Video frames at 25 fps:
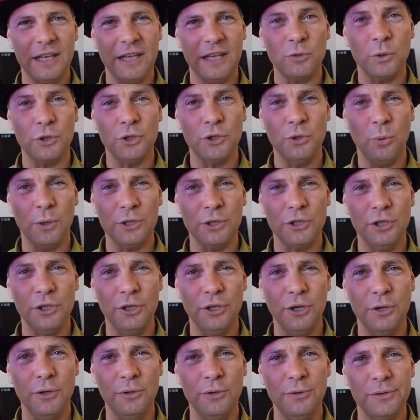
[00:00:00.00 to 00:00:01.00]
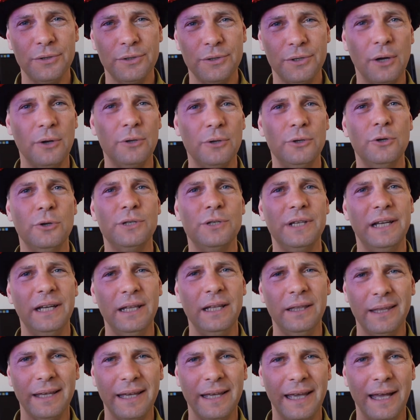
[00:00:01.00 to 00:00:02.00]
That's what you want to use, don't use
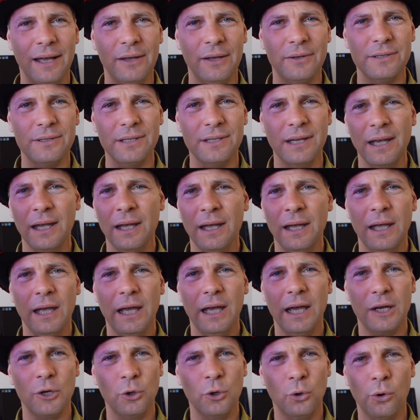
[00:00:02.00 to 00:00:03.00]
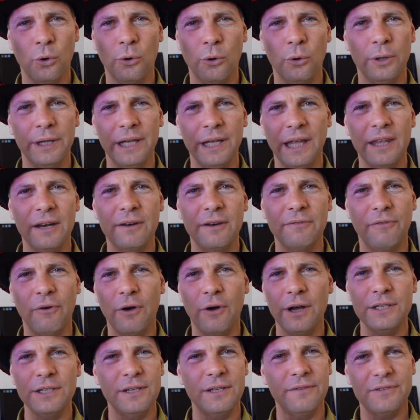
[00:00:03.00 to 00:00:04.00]
anything else. Ignore all the other
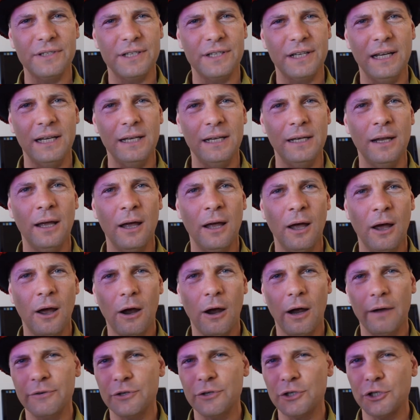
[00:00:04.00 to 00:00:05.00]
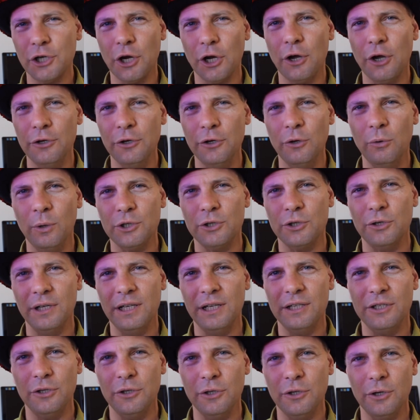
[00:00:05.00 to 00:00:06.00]
advice you've seen. I've shown you what
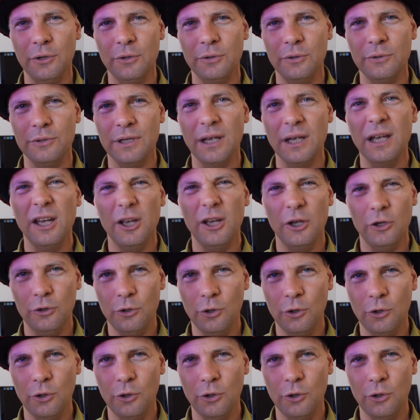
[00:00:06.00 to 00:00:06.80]
you need to use.